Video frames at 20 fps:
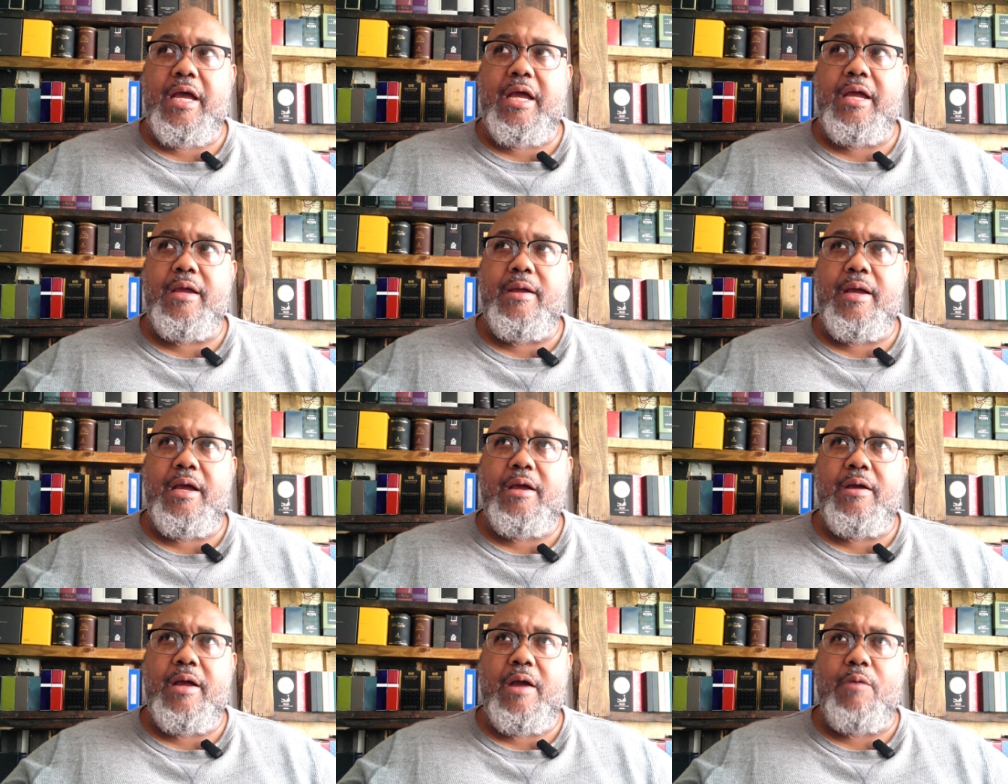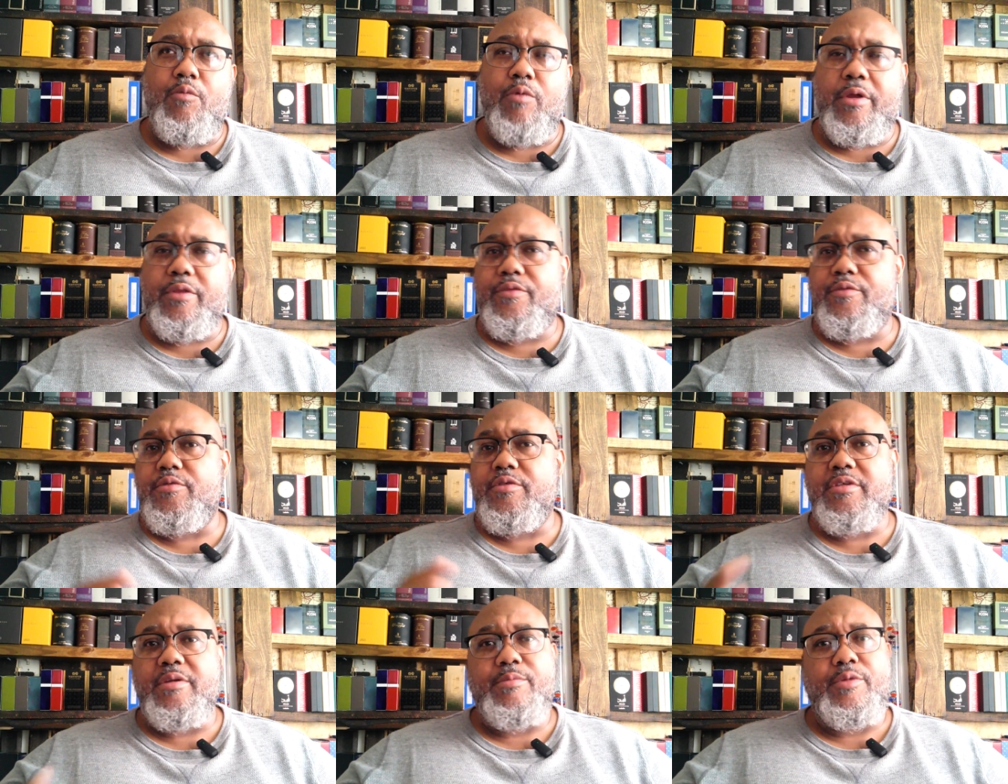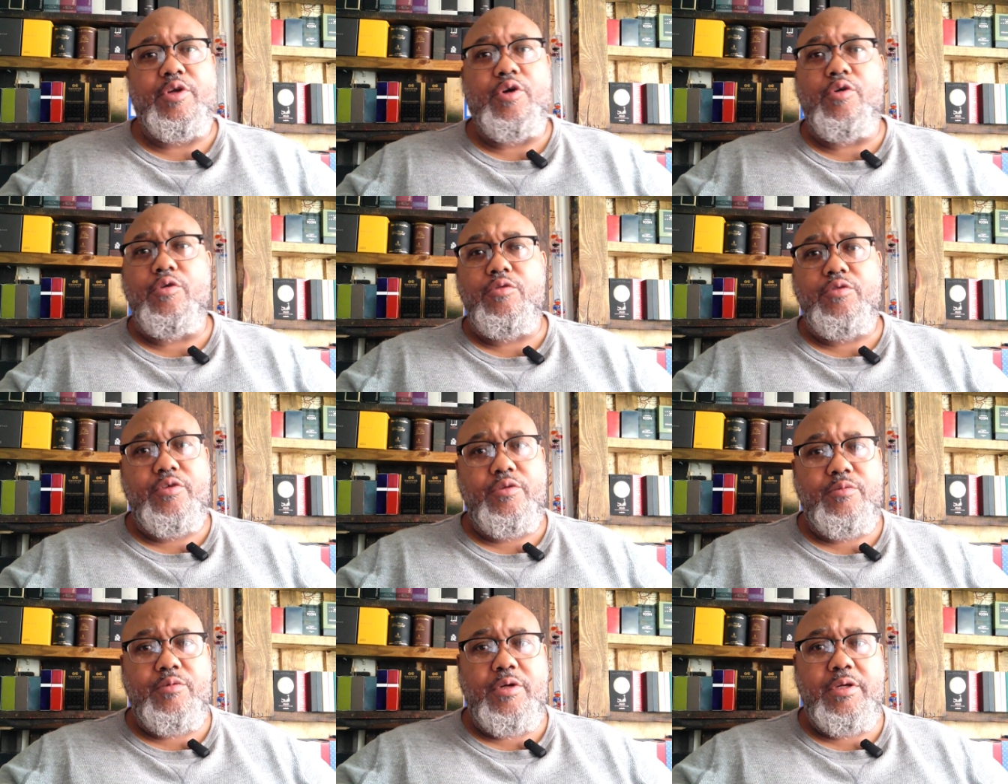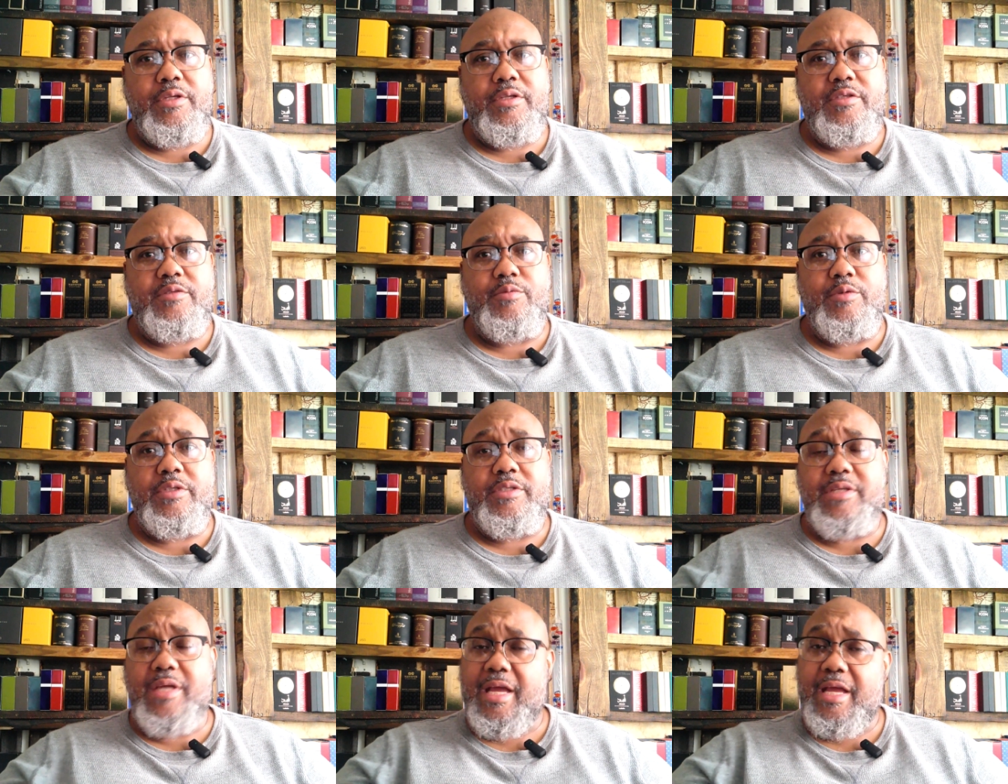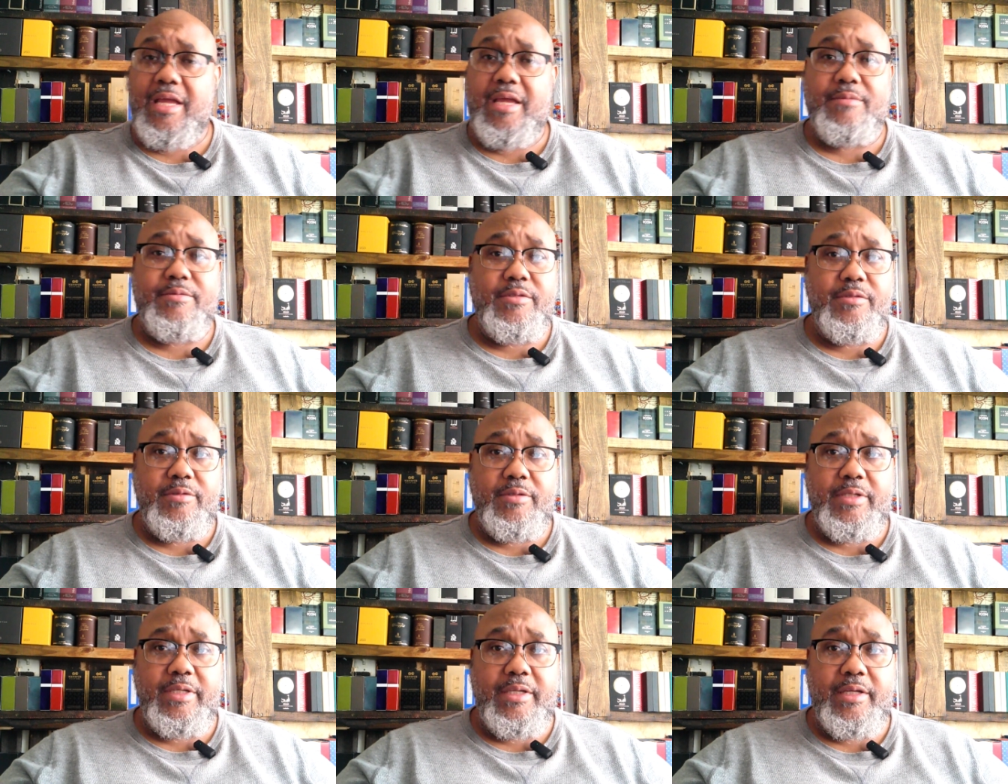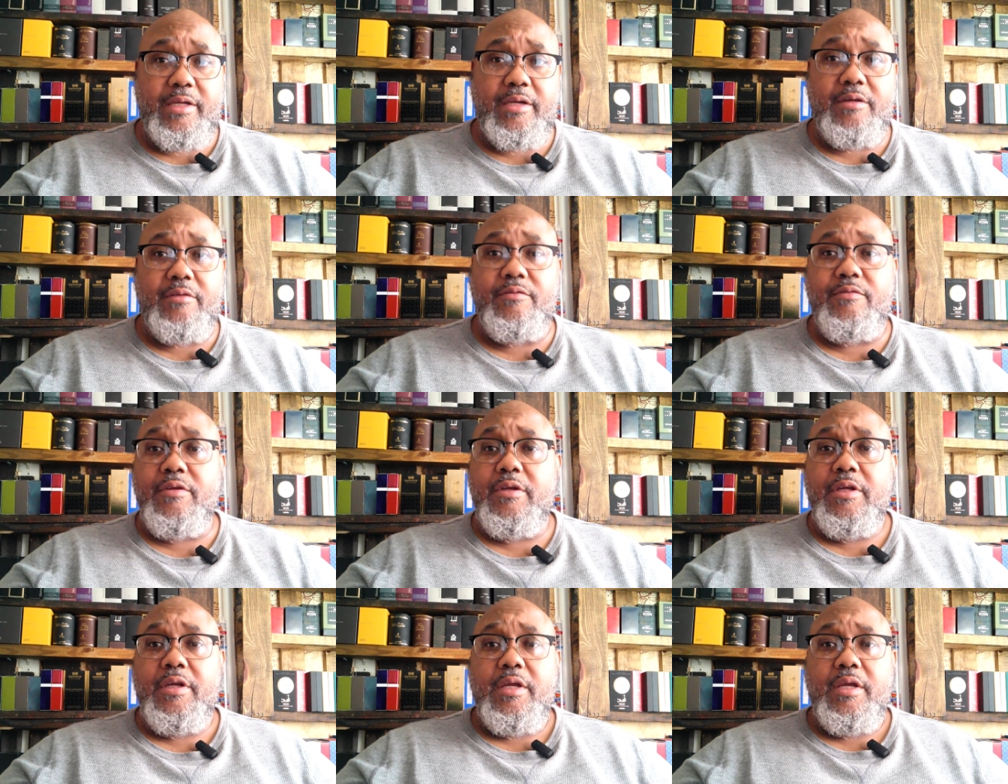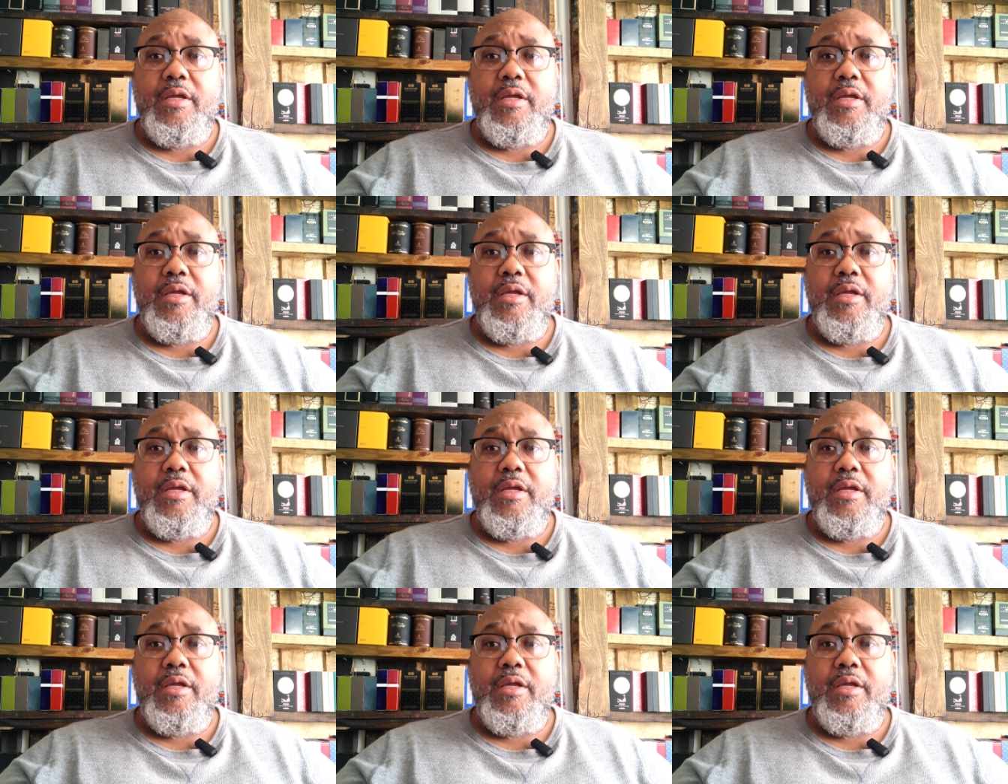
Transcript: I, I, I, went through some of the older ones, which are absolutely wrong,